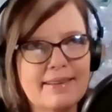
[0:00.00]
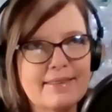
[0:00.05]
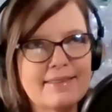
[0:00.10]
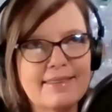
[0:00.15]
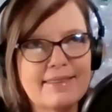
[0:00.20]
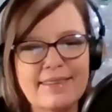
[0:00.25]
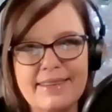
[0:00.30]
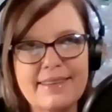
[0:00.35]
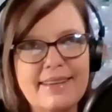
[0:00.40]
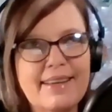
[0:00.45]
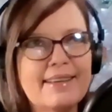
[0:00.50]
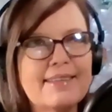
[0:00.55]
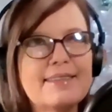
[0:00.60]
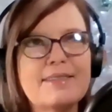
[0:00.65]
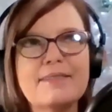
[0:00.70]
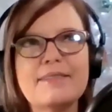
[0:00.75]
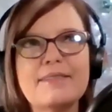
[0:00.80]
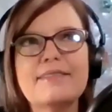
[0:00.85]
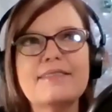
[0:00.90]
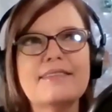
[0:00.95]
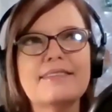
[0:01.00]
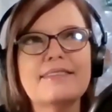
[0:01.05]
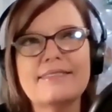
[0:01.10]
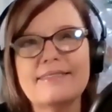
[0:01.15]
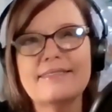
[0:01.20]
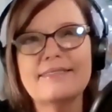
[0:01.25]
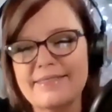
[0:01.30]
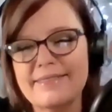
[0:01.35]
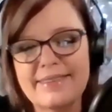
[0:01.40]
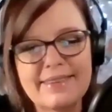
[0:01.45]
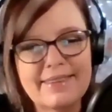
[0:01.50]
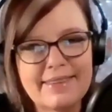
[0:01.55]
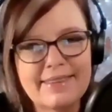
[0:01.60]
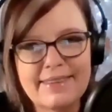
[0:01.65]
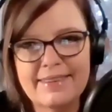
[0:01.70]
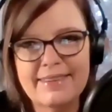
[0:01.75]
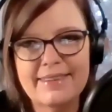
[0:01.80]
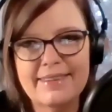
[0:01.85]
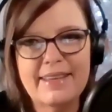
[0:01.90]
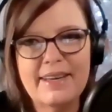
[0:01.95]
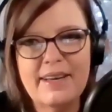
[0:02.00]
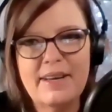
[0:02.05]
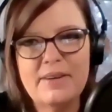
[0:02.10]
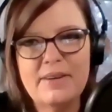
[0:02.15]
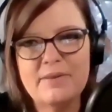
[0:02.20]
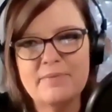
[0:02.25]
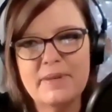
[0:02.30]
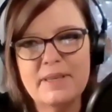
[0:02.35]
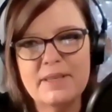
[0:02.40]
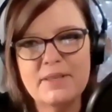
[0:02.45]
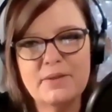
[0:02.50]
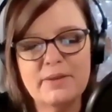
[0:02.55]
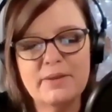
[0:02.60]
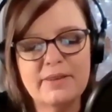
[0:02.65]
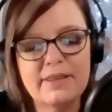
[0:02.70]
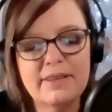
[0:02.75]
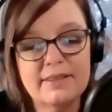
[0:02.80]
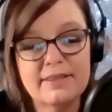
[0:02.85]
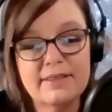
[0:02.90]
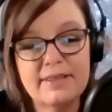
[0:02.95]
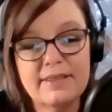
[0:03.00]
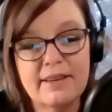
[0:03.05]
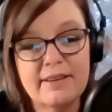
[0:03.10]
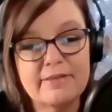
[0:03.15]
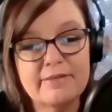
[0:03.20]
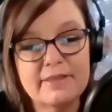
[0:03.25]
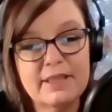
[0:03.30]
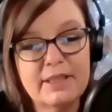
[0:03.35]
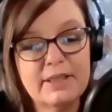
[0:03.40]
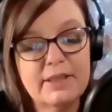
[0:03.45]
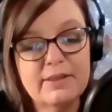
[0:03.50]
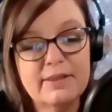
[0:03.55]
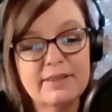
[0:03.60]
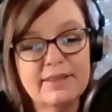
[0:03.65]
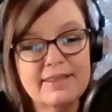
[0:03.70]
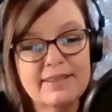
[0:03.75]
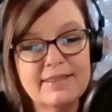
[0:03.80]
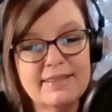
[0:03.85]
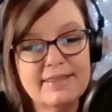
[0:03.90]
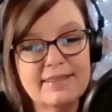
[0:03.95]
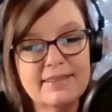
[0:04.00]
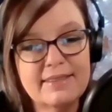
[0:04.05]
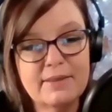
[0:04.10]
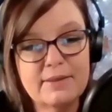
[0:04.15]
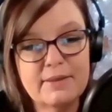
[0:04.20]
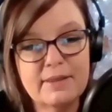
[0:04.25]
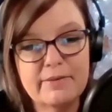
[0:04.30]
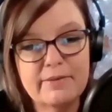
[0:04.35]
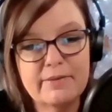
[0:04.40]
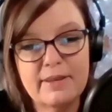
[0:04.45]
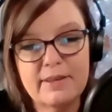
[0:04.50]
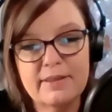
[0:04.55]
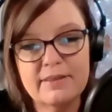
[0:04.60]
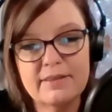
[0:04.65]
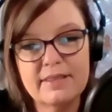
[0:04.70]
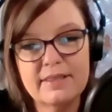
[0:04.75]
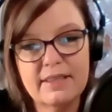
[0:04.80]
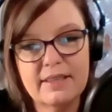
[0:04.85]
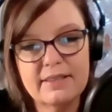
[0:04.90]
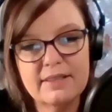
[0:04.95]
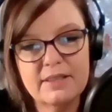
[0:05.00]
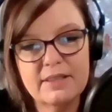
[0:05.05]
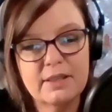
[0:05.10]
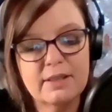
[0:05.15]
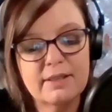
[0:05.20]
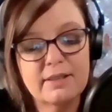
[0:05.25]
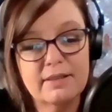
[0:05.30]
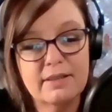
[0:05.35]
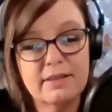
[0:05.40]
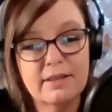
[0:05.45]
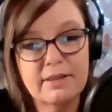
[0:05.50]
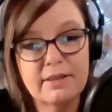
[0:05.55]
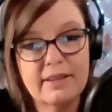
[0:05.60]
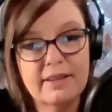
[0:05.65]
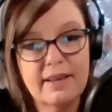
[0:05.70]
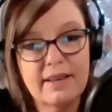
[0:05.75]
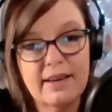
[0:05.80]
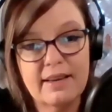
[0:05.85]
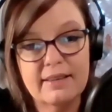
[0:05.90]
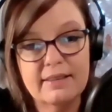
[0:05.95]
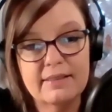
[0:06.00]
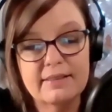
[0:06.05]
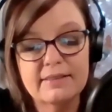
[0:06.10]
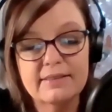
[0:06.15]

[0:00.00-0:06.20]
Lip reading: to get answers and, be true to yourself too. And it's so difficult to juggle all of that.